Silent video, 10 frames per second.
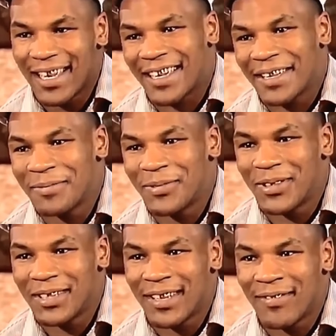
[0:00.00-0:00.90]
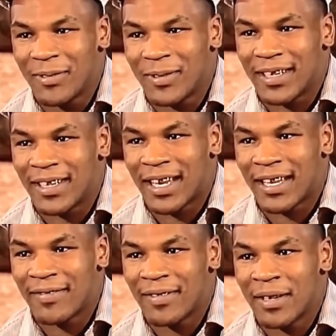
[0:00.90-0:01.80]
Yeah, I get bored everywhere
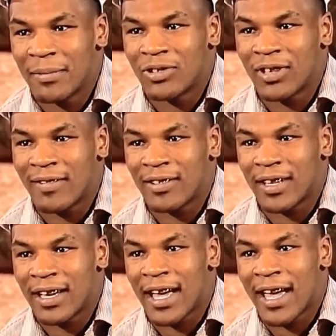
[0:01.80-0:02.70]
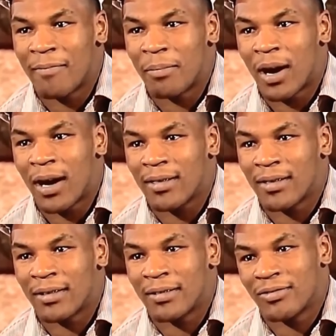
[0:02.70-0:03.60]
in life. But you have to think, I have
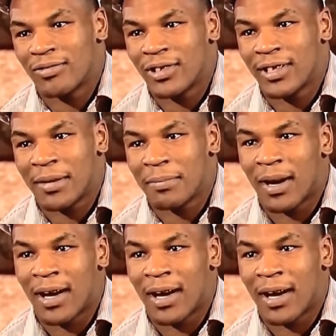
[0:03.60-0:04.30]
boxing, and just